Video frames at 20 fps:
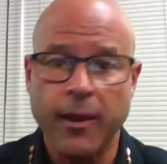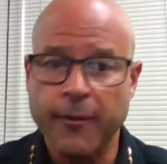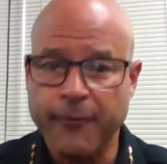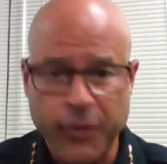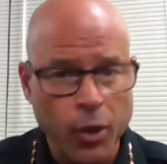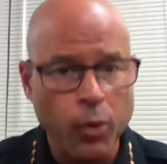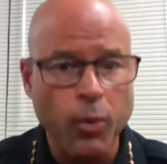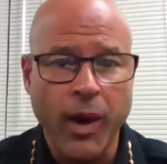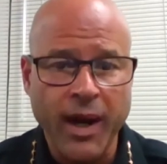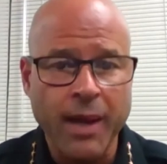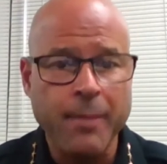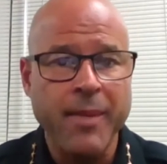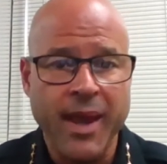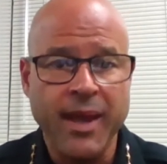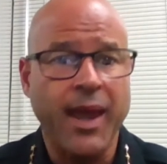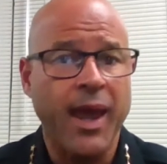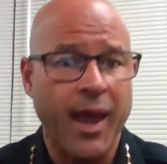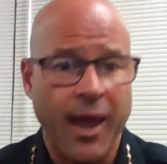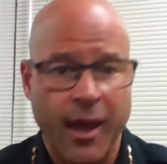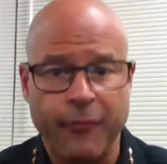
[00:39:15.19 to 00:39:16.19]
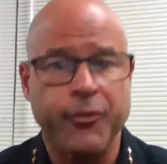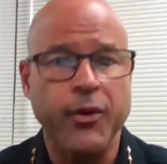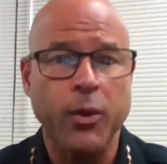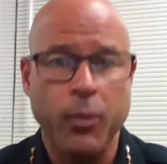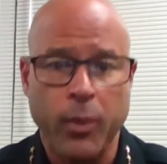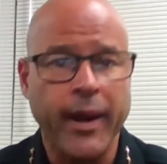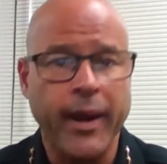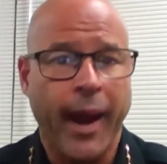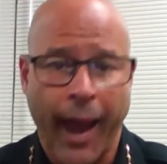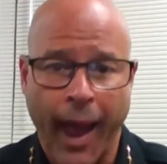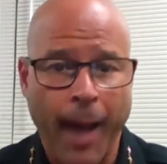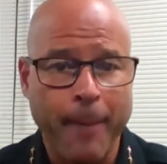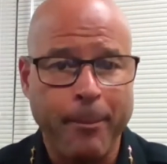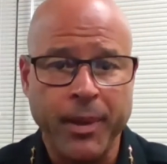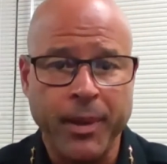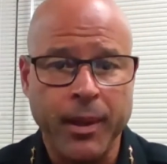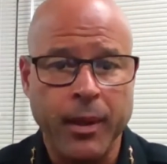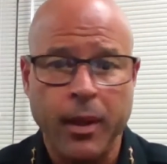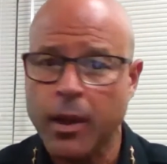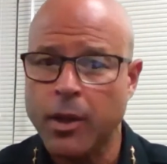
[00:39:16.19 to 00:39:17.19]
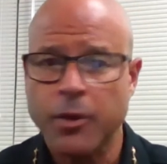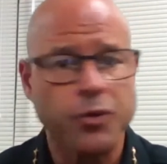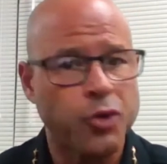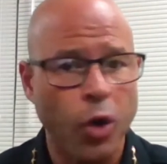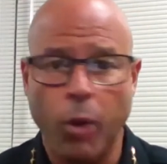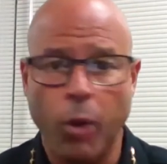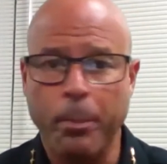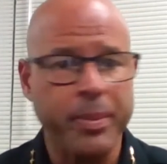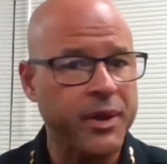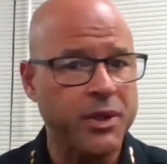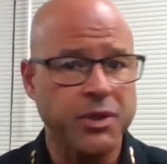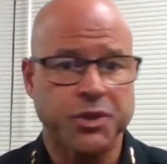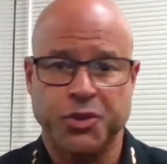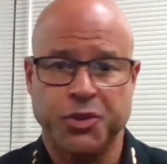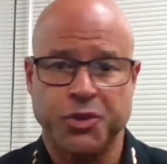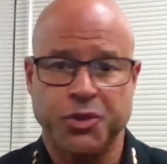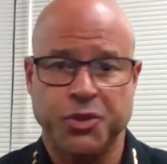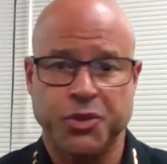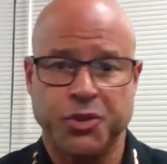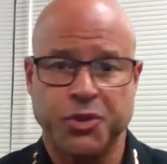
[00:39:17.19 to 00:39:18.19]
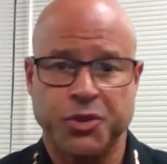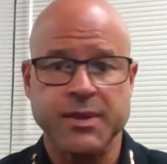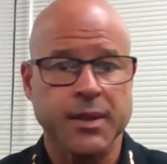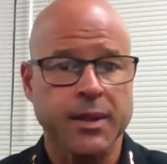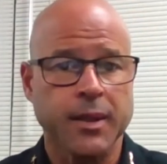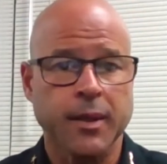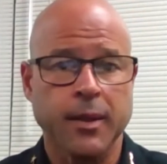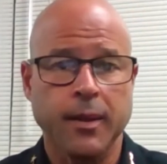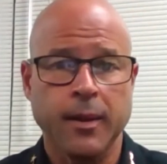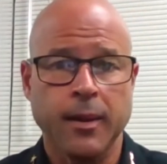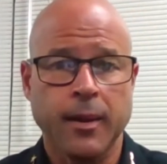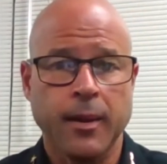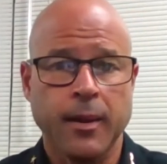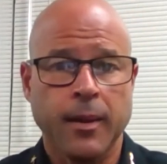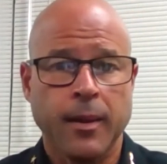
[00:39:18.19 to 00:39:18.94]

If you want to make everyone happy, don't be a journalist.